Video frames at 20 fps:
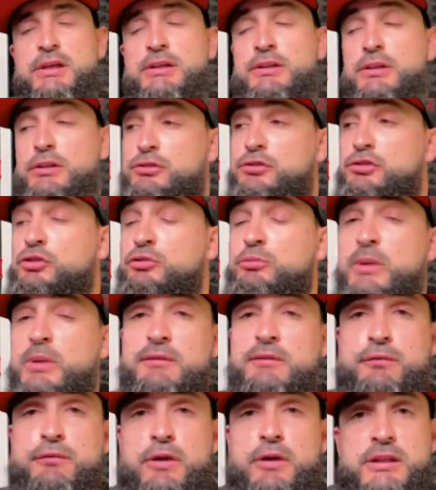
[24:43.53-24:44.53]
there's too many
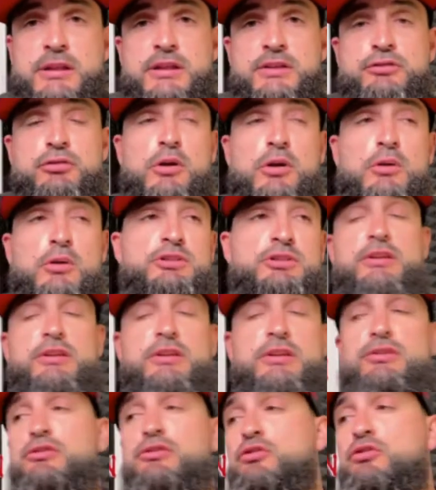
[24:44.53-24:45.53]
Freddie Lee Trones and
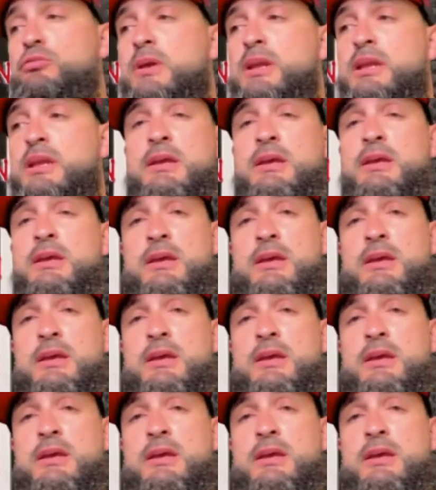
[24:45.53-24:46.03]
there's too many